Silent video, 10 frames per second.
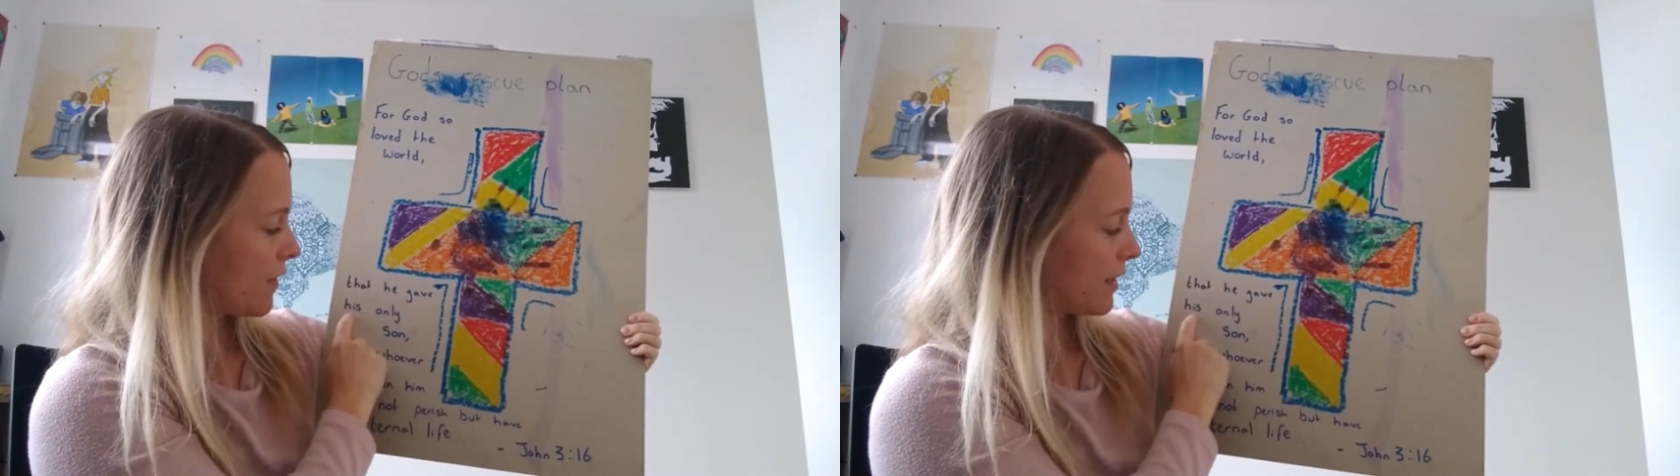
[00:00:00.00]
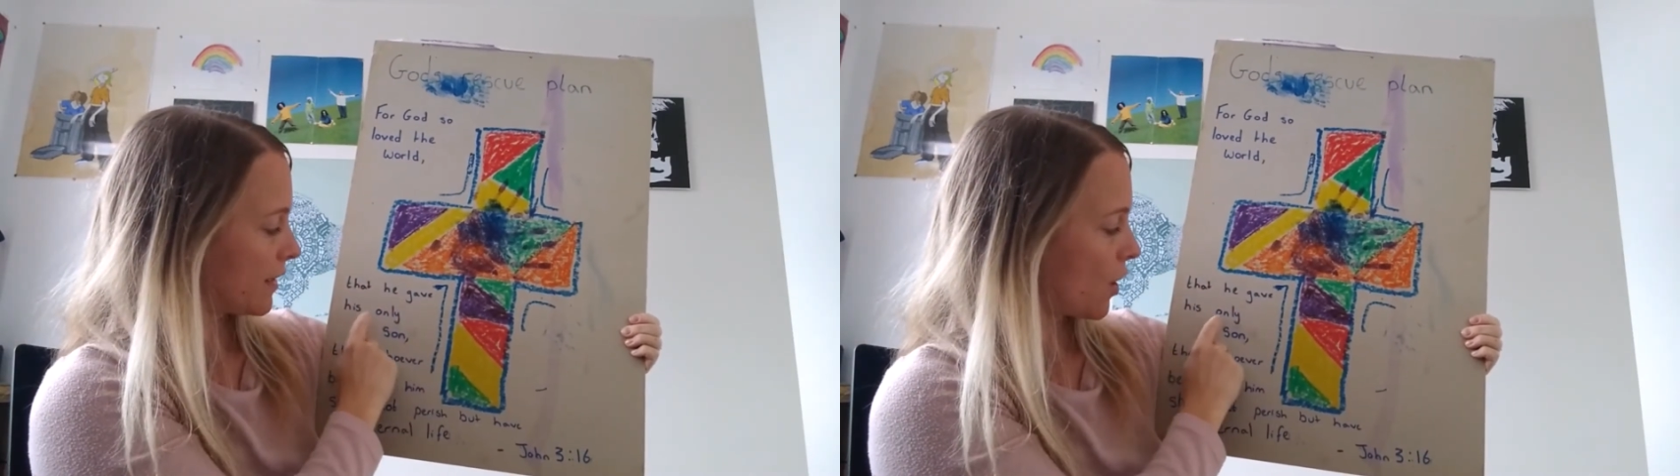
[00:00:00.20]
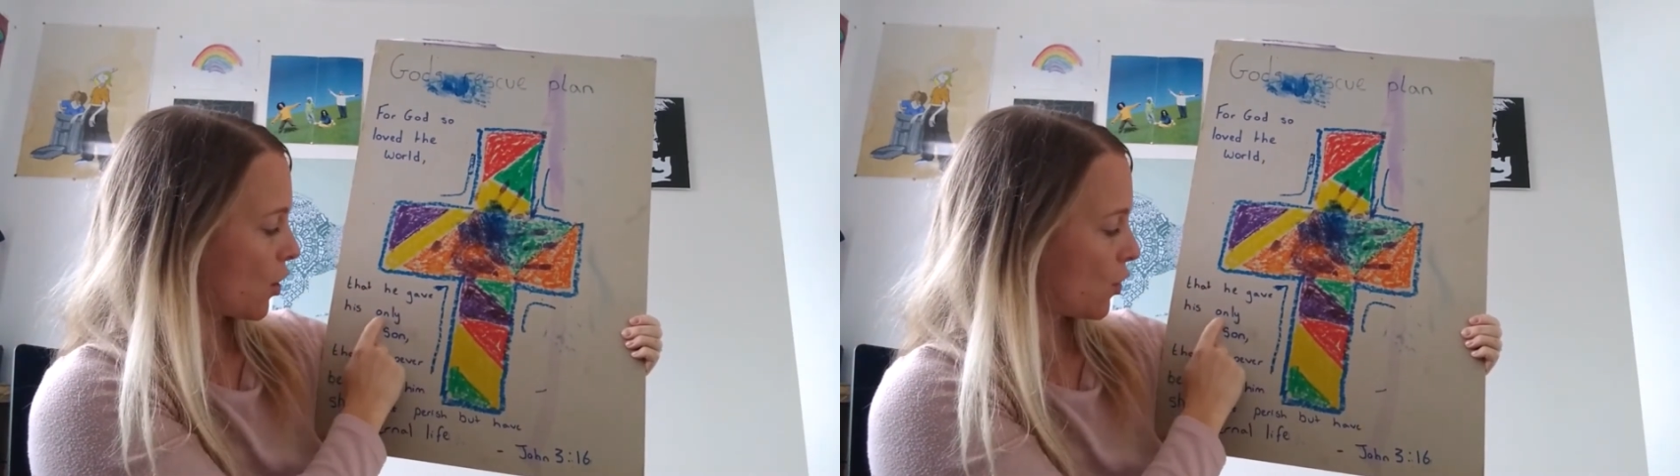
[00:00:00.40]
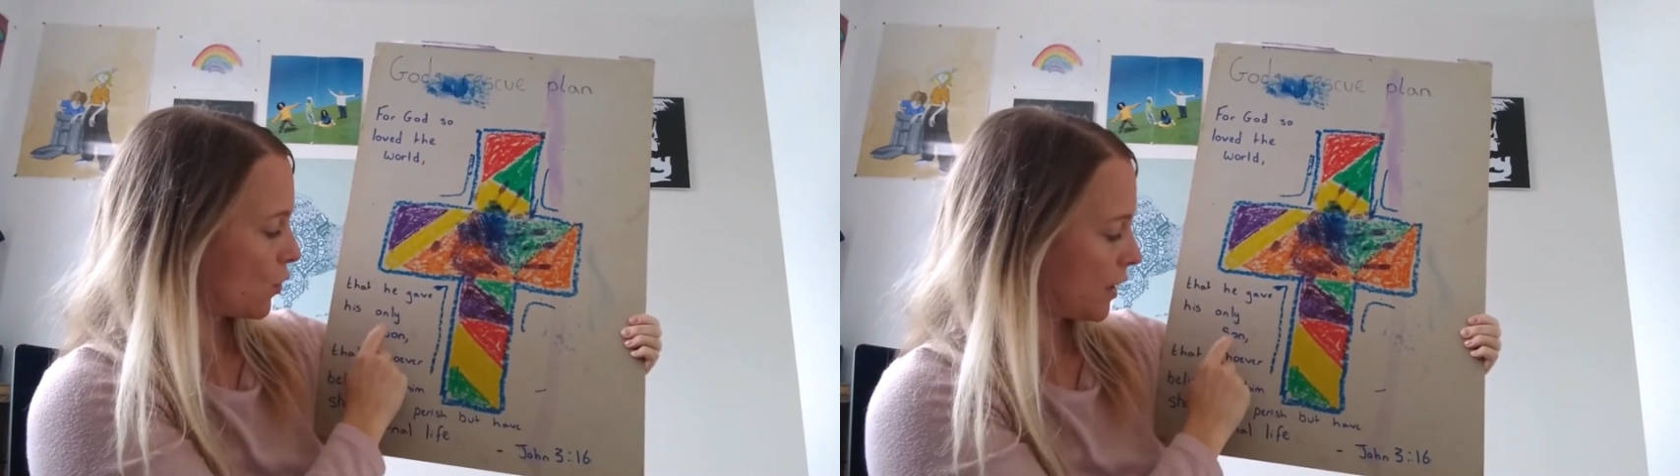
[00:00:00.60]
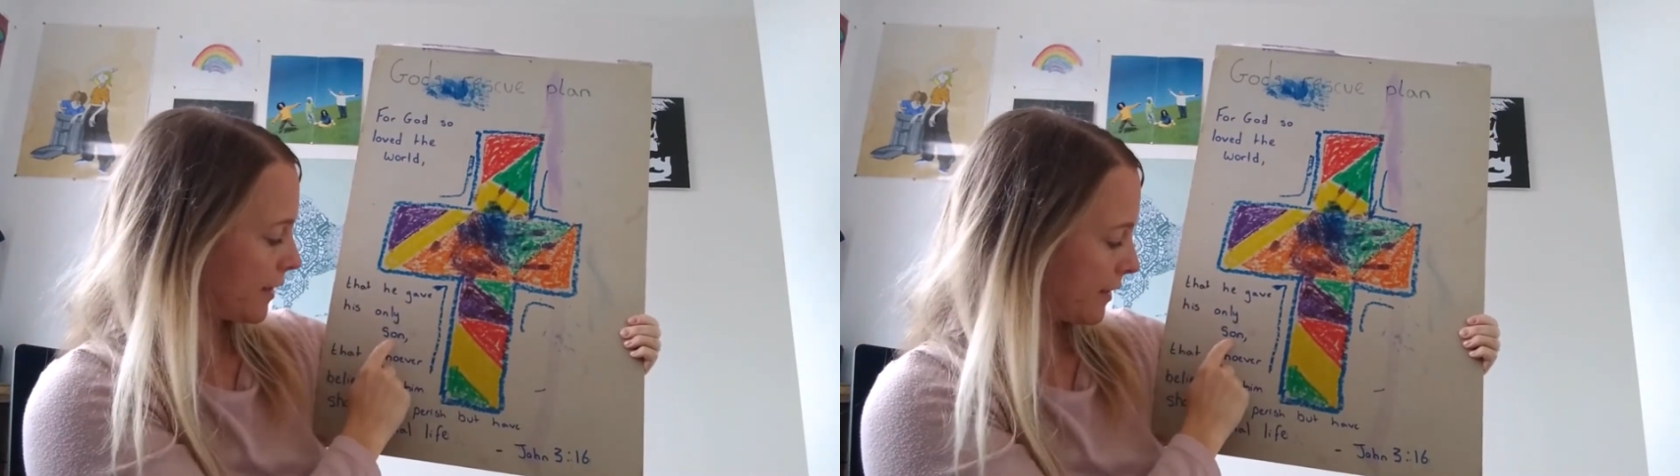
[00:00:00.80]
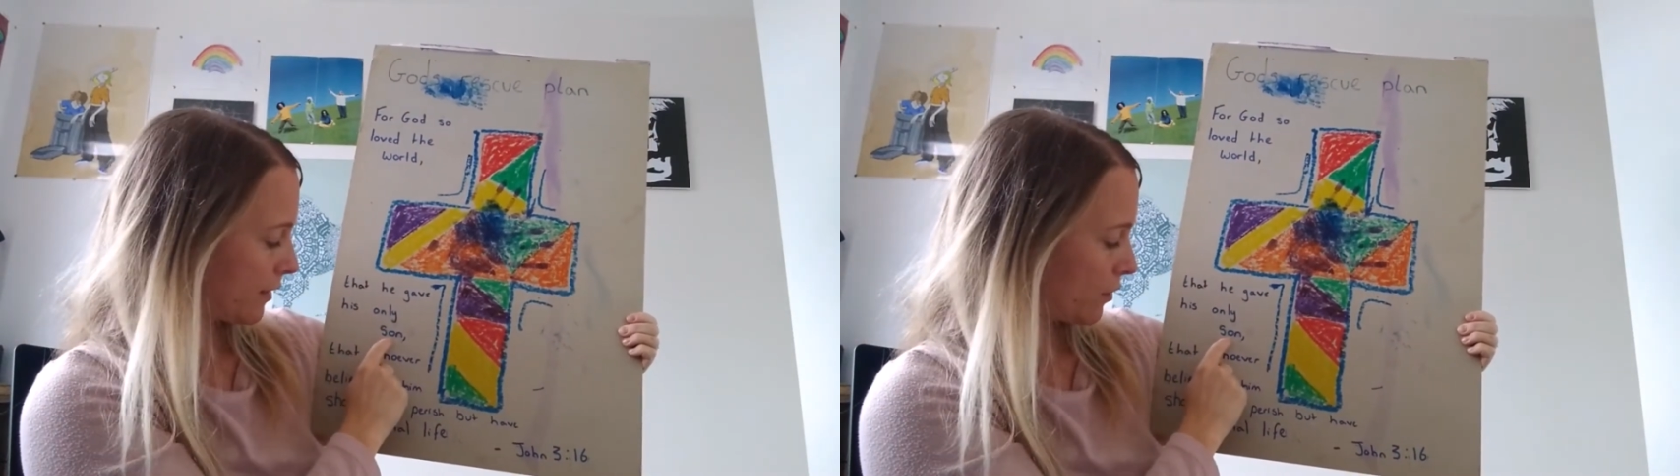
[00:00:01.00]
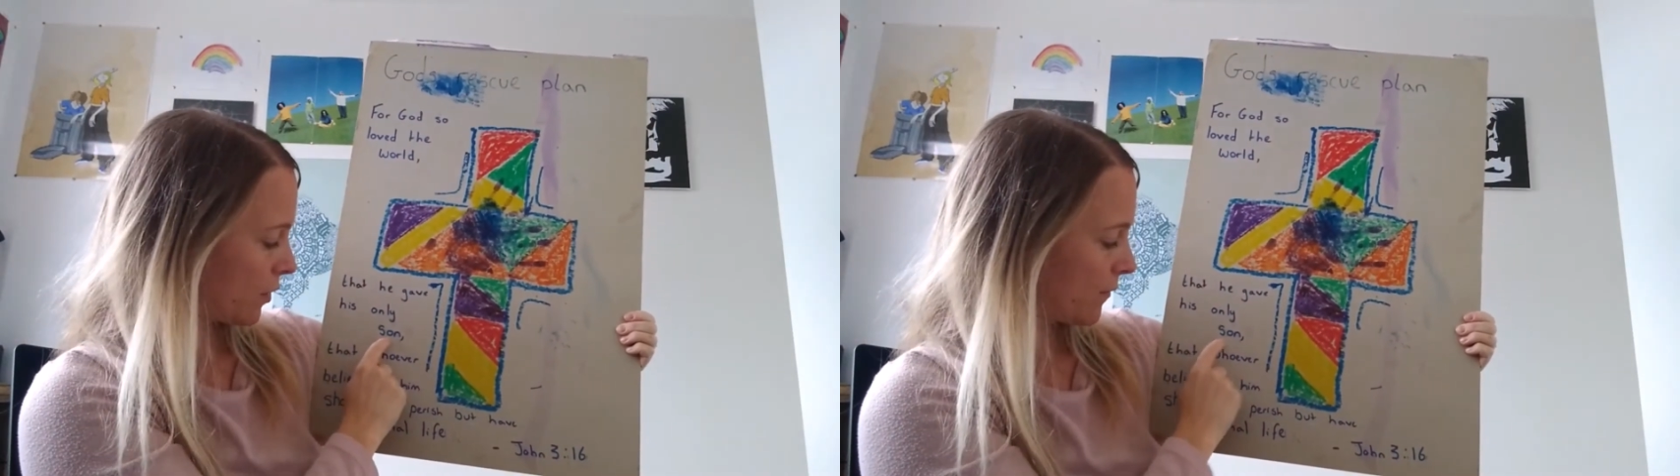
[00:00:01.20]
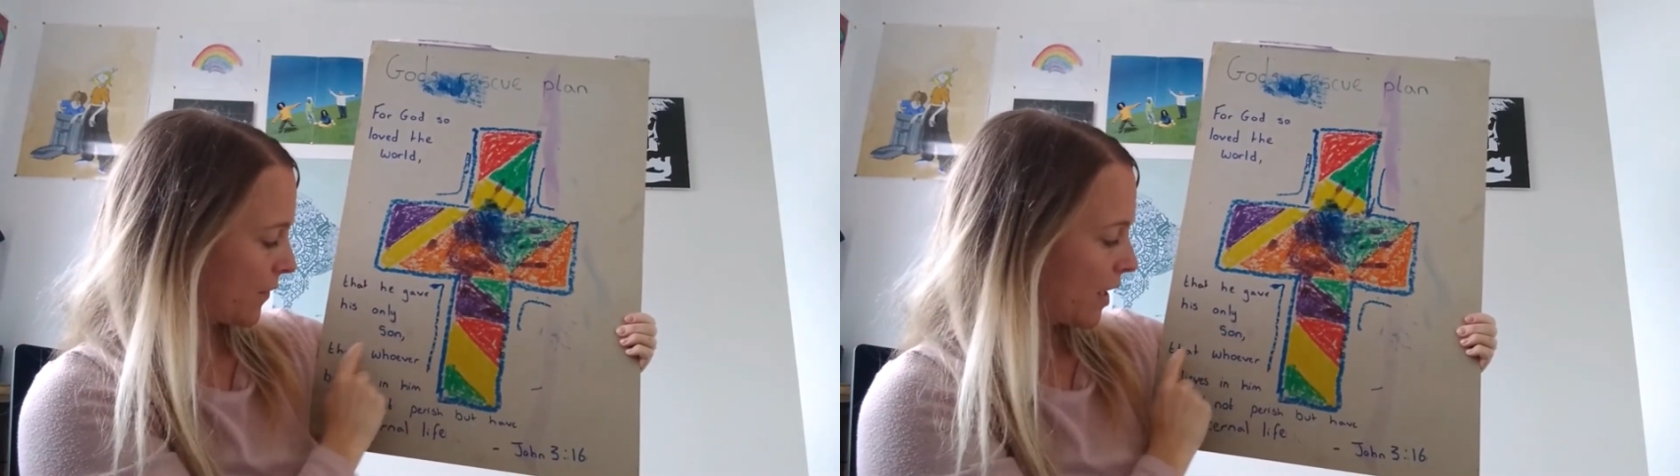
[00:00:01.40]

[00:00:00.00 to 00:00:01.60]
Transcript: his only son,